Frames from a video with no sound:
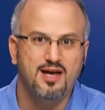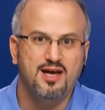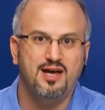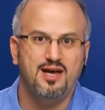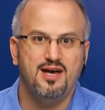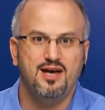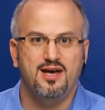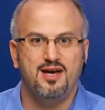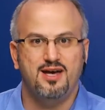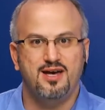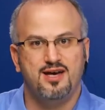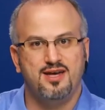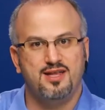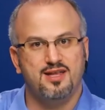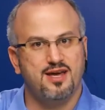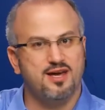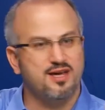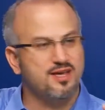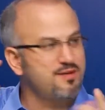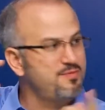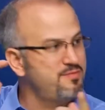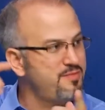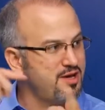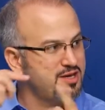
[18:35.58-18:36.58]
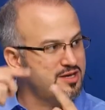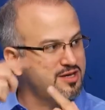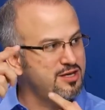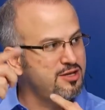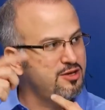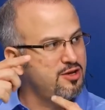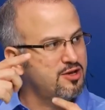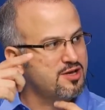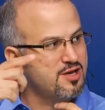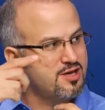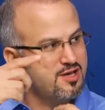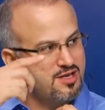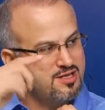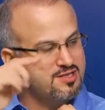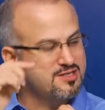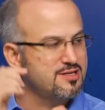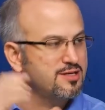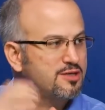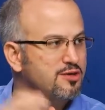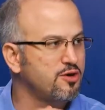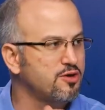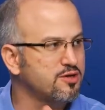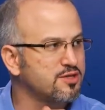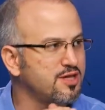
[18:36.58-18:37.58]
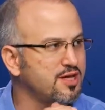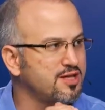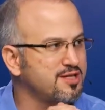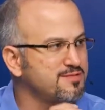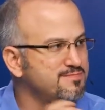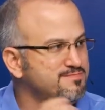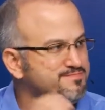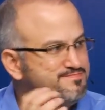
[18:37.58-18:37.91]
And my key logo can still log that.